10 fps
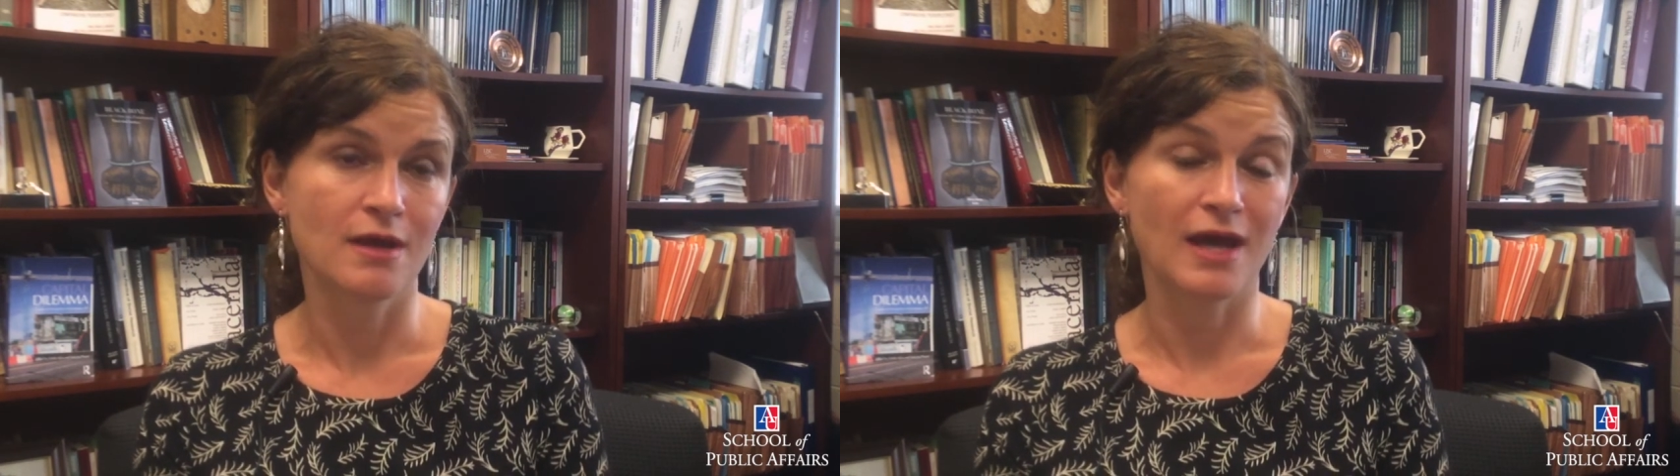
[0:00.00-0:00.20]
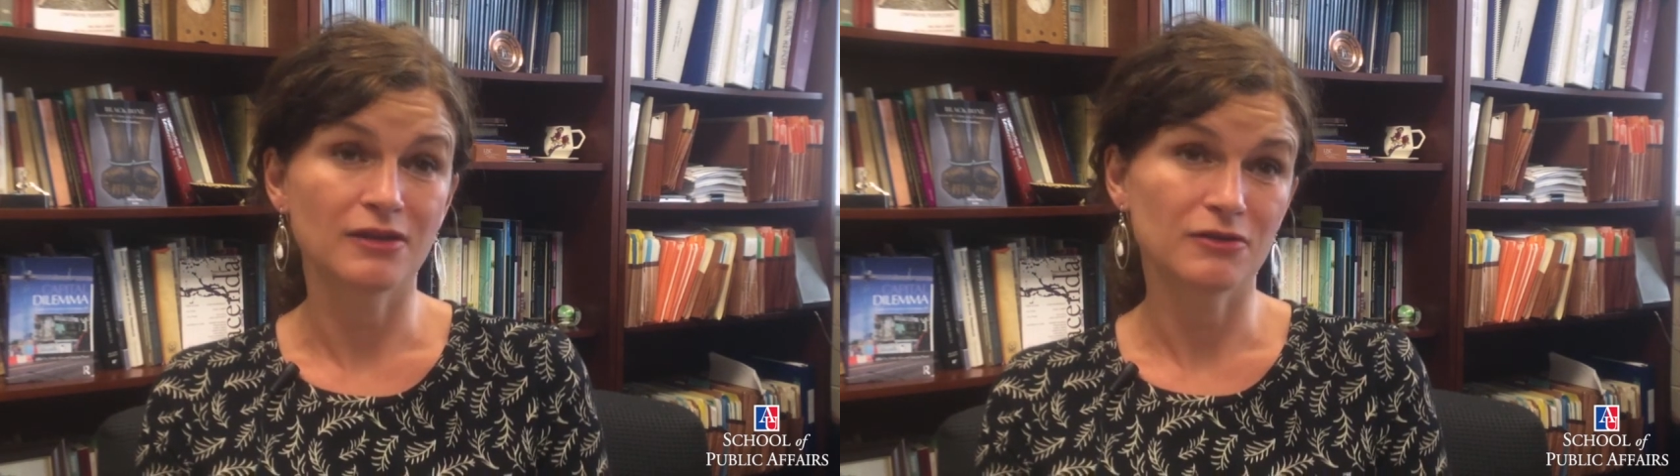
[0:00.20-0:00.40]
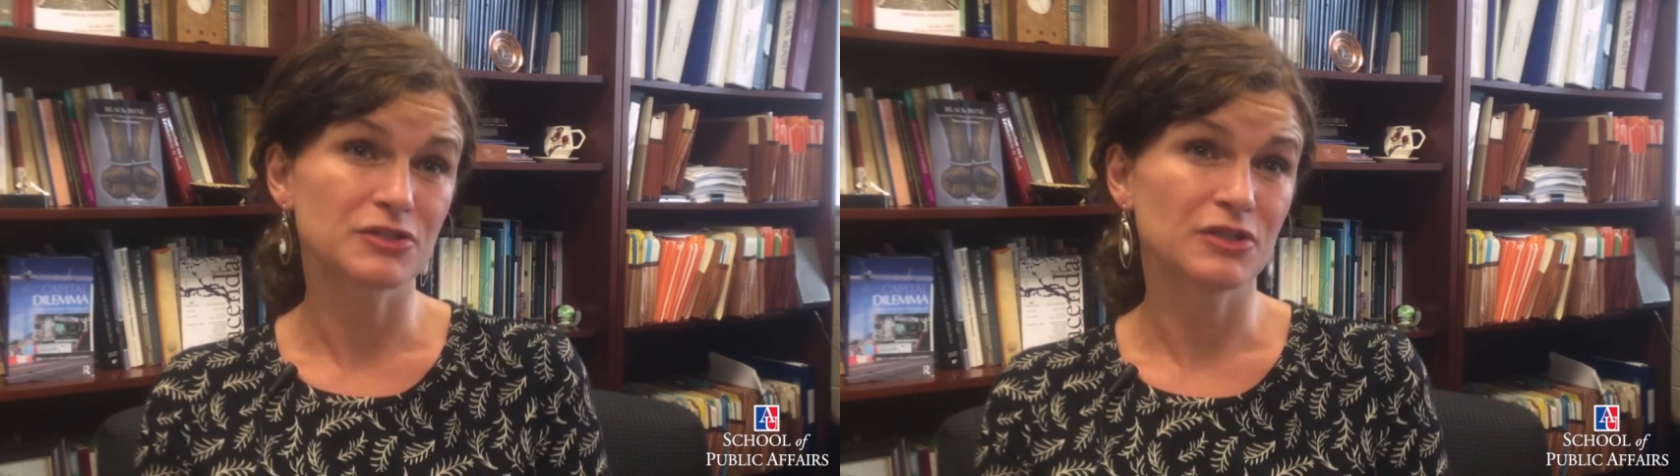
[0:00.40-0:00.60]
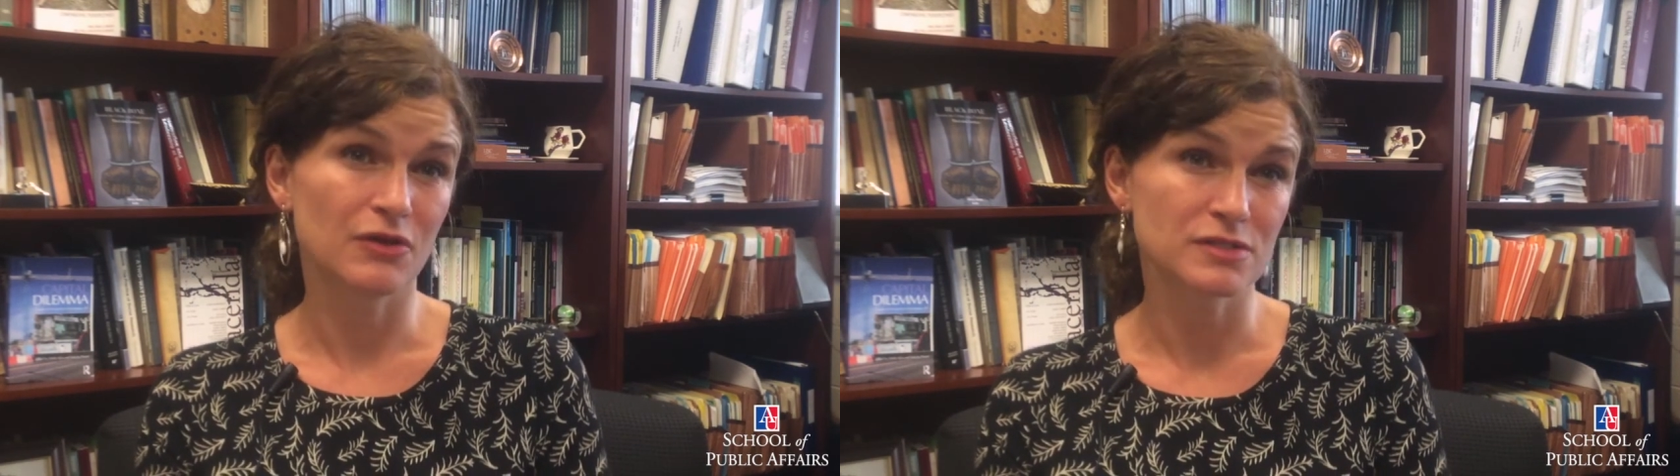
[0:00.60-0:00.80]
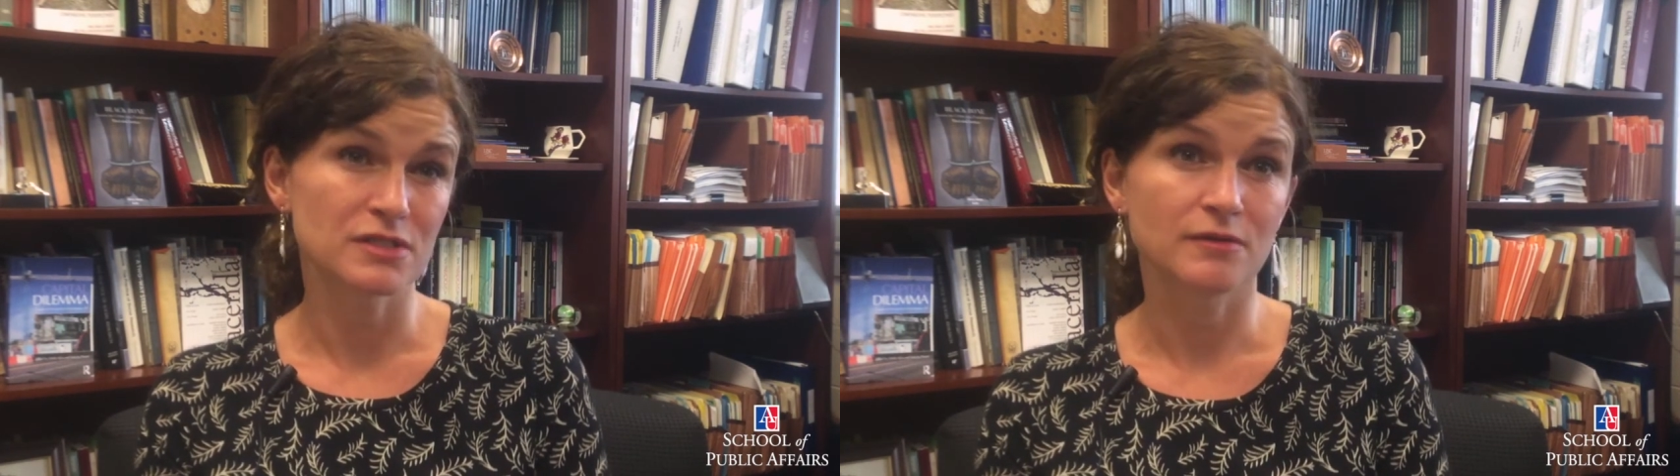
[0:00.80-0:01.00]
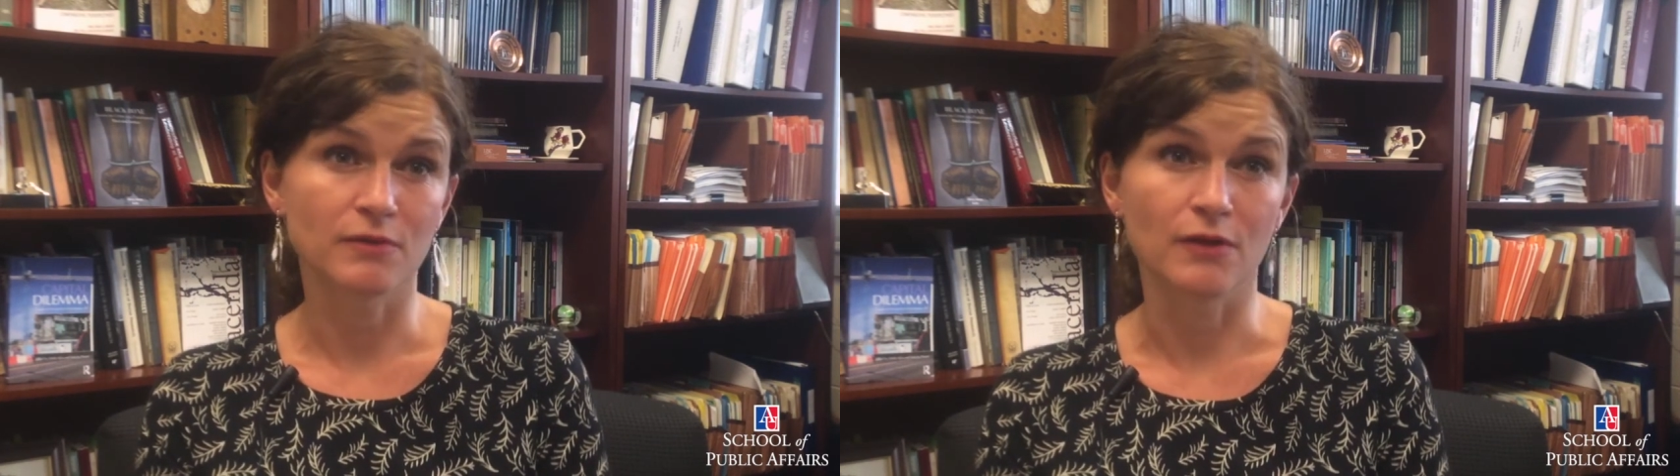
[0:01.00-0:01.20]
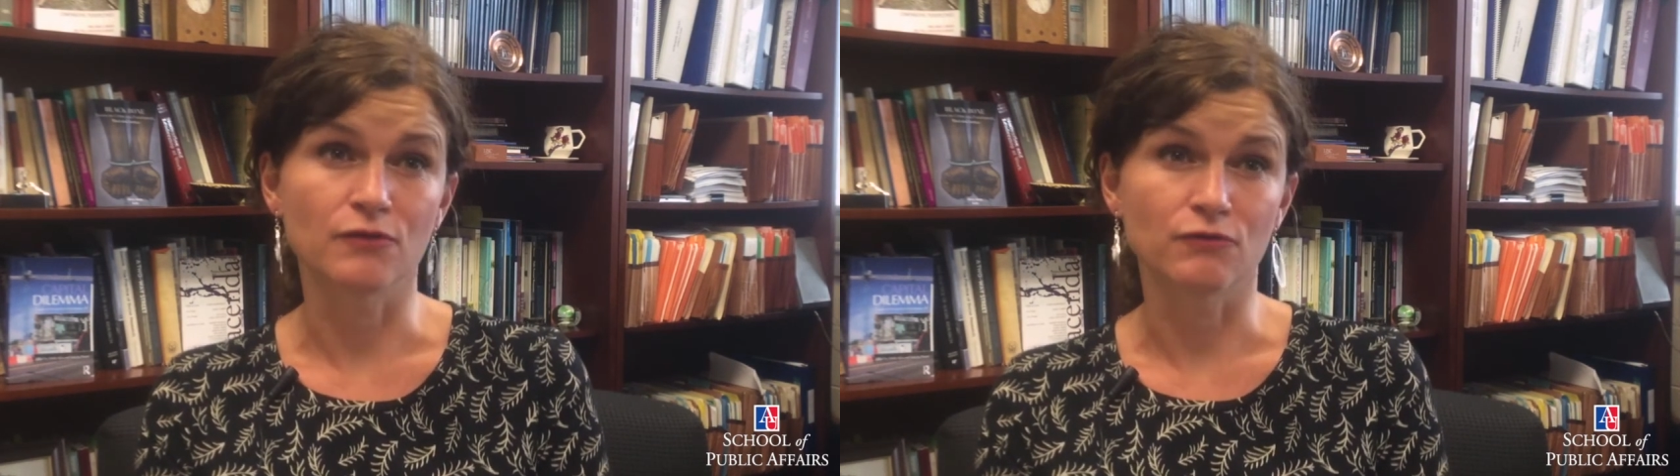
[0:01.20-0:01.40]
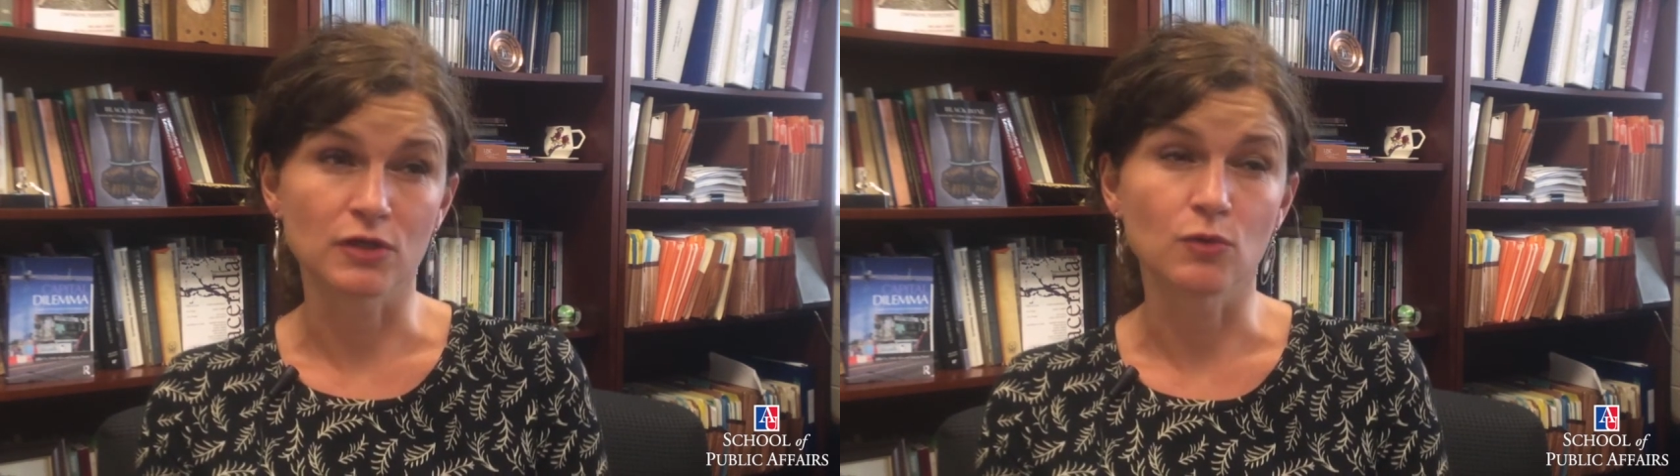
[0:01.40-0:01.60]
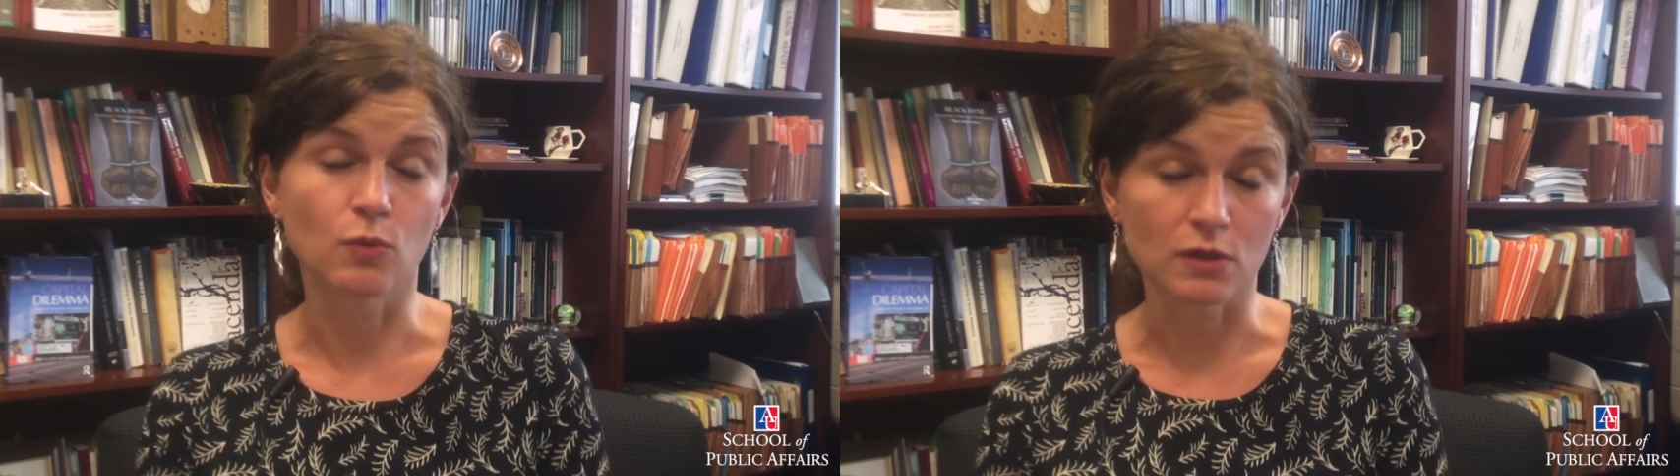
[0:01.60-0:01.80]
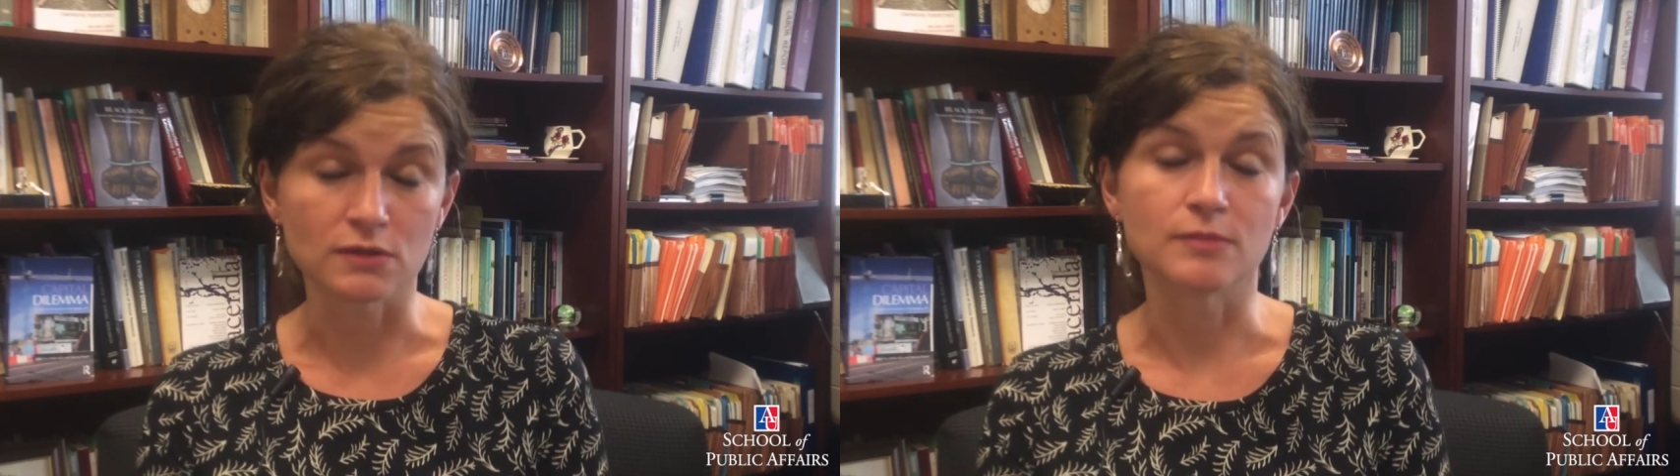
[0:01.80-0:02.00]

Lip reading: and it looked closely on the real-world